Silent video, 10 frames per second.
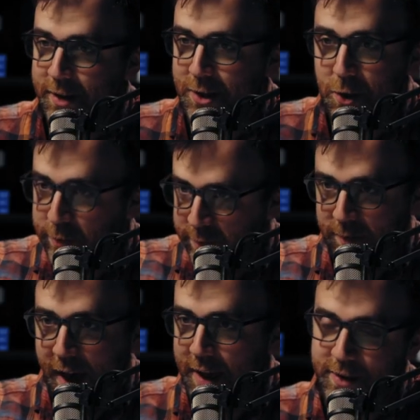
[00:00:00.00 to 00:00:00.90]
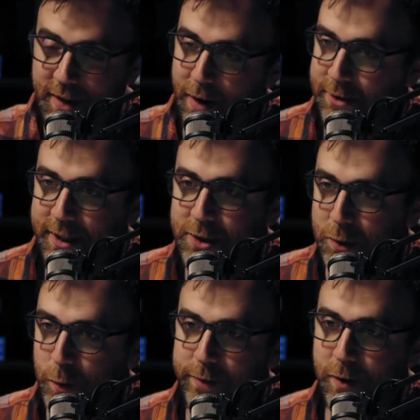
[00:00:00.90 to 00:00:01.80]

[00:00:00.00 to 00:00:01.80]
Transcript: and you've had these conversations with